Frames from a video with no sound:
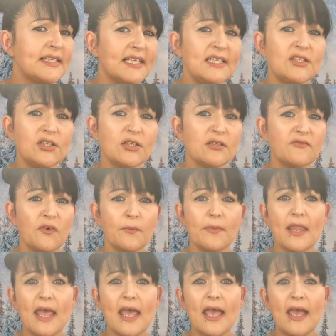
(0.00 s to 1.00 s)
t-shirts
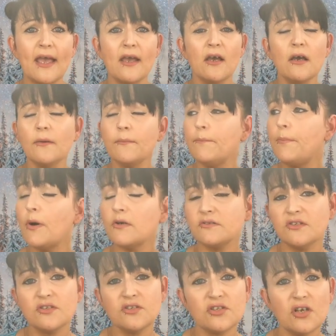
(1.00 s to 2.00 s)
from there,
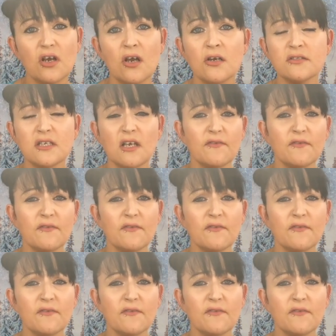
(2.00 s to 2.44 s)
boxer shorts.